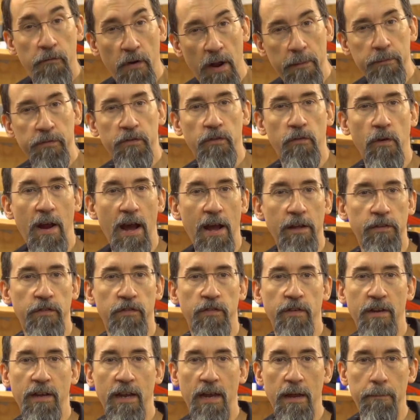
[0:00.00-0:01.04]
from
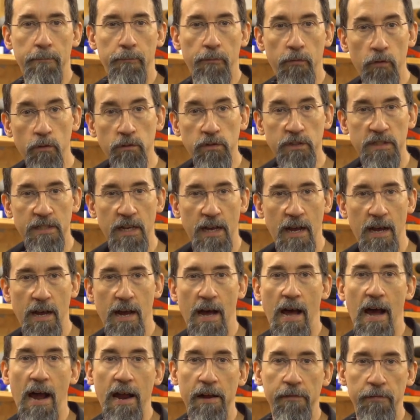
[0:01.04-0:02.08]
scratch, a
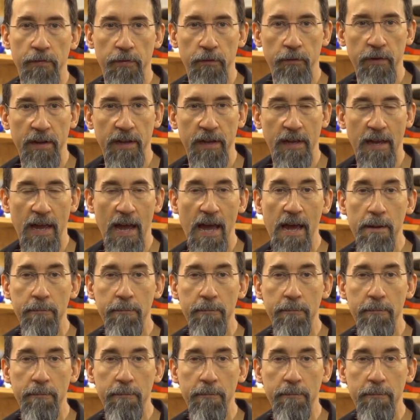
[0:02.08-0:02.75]
Prusa i3